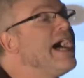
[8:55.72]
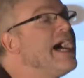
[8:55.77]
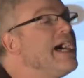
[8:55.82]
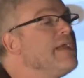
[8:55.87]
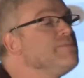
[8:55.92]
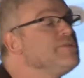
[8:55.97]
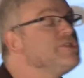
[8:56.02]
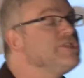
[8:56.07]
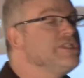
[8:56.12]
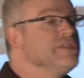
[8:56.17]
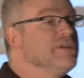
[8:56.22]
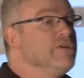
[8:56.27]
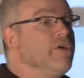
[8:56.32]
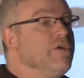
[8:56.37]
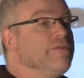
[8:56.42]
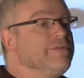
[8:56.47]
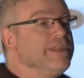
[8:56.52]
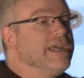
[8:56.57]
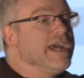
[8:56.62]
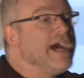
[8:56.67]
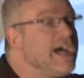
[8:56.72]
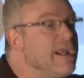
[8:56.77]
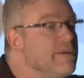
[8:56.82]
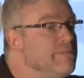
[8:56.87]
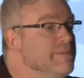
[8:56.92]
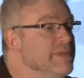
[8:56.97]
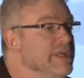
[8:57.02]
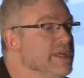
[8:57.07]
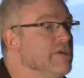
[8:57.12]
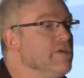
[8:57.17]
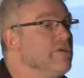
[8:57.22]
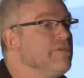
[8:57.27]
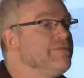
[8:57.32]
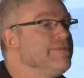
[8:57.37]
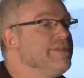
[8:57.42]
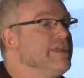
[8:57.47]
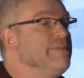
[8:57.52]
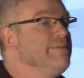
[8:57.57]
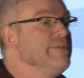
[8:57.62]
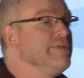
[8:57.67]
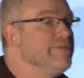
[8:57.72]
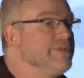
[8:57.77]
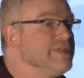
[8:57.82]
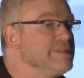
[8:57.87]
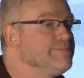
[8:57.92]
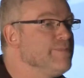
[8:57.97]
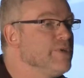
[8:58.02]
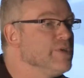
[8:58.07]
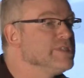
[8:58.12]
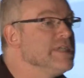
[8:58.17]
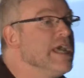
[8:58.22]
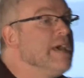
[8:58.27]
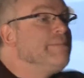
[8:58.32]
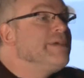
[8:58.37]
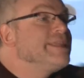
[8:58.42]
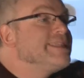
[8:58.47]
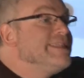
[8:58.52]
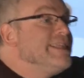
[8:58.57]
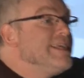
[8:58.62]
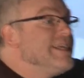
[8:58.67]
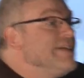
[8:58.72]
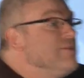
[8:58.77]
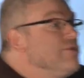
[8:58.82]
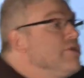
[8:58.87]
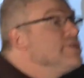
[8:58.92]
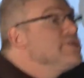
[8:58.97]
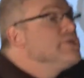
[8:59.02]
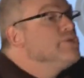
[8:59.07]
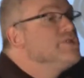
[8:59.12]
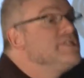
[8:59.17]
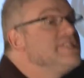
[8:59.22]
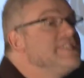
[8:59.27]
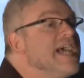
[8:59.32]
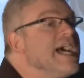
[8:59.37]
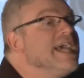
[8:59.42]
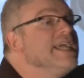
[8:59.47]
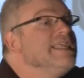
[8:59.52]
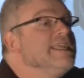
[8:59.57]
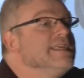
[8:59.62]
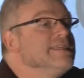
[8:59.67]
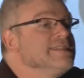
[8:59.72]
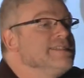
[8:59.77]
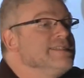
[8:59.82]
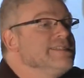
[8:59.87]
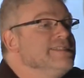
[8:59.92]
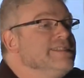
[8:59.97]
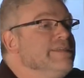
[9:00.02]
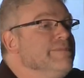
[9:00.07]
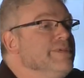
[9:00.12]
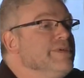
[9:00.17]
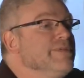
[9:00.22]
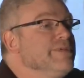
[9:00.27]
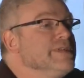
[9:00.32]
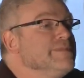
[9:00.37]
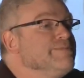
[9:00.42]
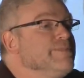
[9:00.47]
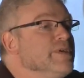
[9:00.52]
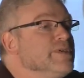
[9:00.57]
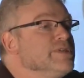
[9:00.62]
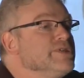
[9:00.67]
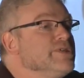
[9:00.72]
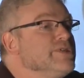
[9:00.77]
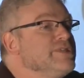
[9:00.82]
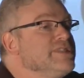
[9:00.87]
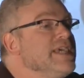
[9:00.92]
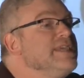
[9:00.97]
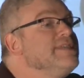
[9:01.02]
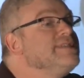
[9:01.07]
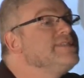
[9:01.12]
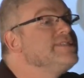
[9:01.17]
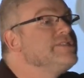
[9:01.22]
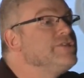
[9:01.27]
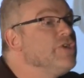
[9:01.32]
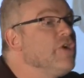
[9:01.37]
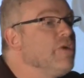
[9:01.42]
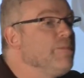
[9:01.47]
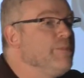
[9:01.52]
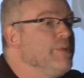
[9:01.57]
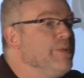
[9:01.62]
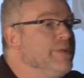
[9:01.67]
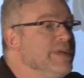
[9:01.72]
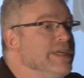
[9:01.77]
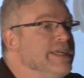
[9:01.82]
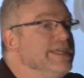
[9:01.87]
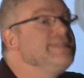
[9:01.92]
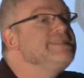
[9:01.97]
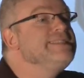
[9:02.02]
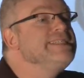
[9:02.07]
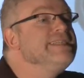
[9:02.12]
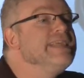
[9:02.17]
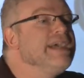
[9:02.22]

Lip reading: arms of the army of the immune response, but they can also silence the immune response to say, stop, it's